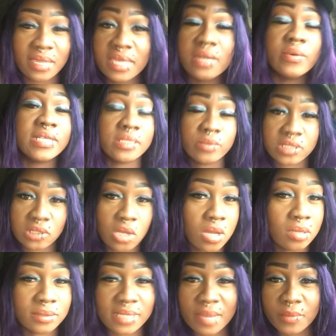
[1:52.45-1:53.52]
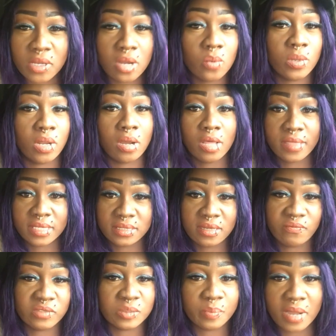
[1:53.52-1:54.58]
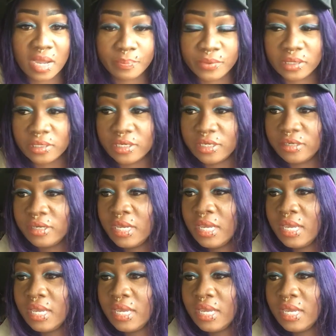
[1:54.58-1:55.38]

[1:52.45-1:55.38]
Anyways, it was a long time ago when all that stuff was popular